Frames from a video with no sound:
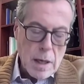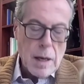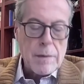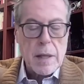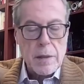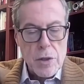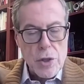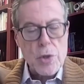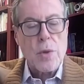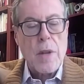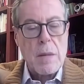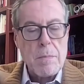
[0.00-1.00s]
That is
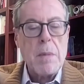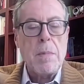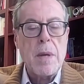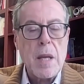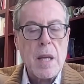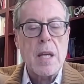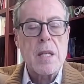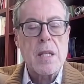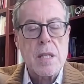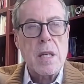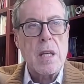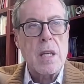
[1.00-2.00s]
true that maybe
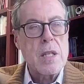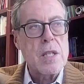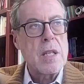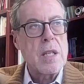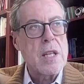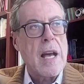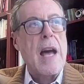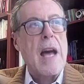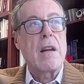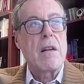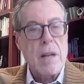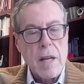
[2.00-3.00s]
it's
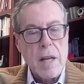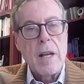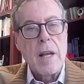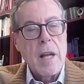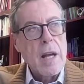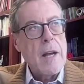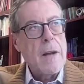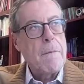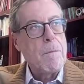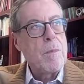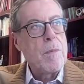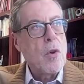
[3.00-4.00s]
higher,
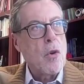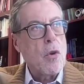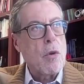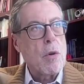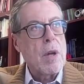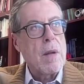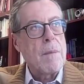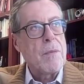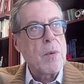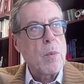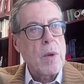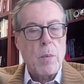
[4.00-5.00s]

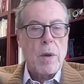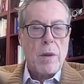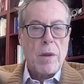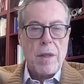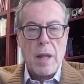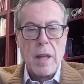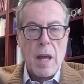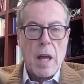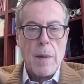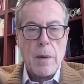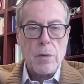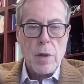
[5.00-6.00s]
when thinking
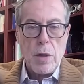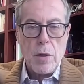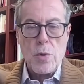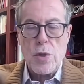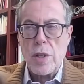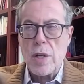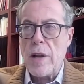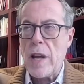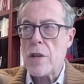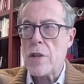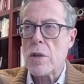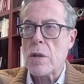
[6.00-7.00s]
about the new
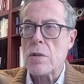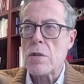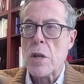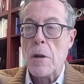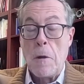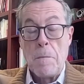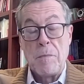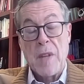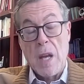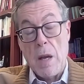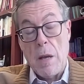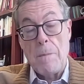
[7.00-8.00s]
generations,
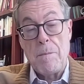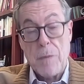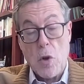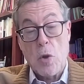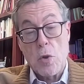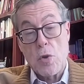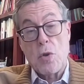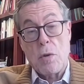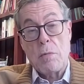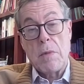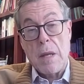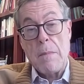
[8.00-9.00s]

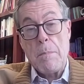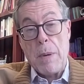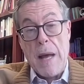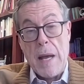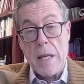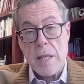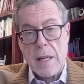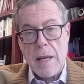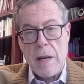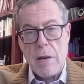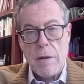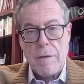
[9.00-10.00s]
also implies a
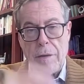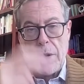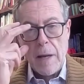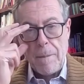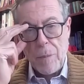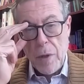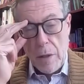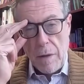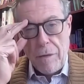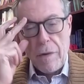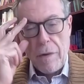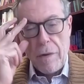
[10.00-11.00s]
kind of
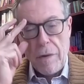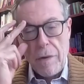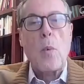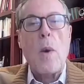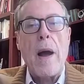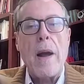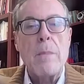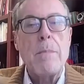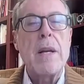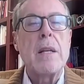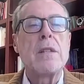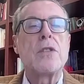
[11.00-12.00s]
different
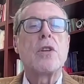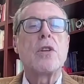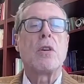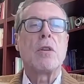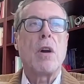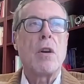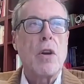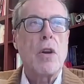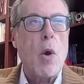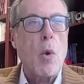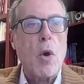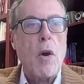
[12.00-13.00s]
requirements on
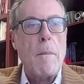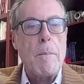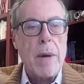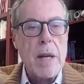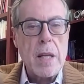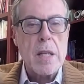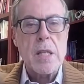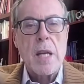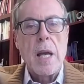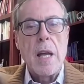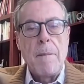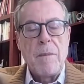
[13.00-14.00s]
how companies
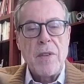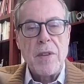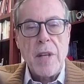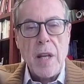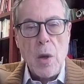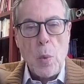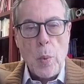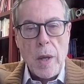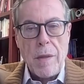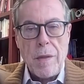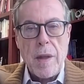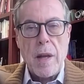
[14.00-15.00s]
deal
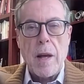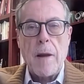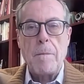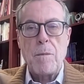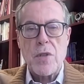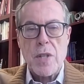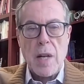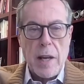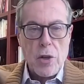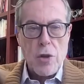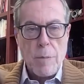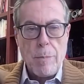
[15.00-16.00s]
with the
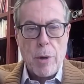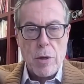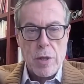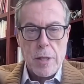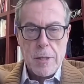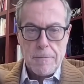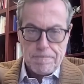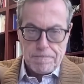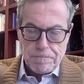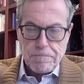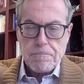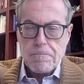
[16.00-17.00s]
selection process
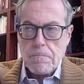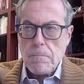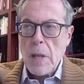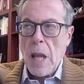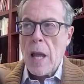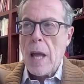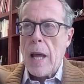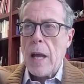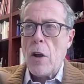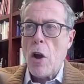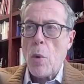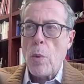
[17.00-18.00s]

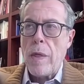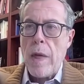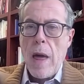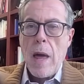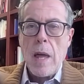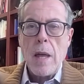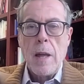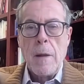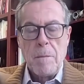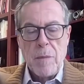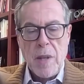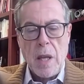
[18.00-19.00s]
and how they
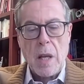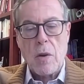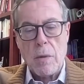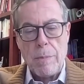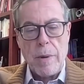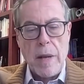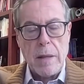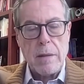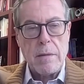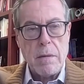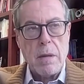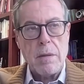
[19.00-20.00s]

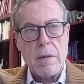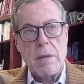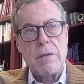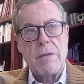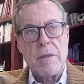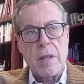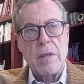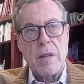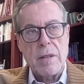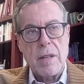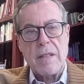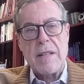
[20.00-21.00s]
incorporate
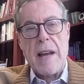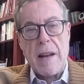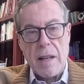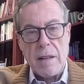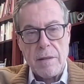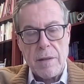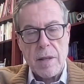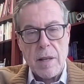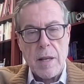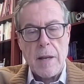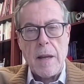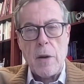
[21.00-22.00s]
the talent
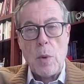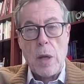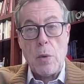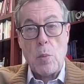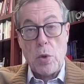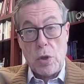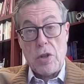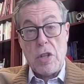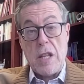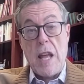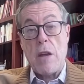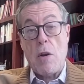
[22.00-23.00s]
and what
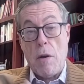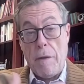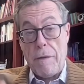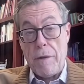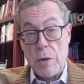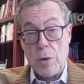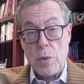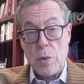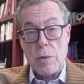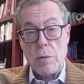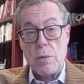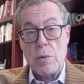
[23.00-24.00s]
they offer
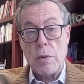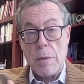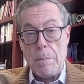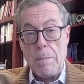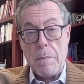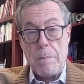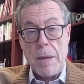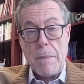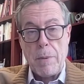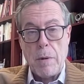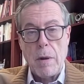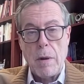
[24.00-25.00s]
to the
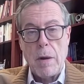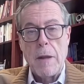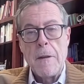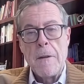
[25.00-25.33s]
people.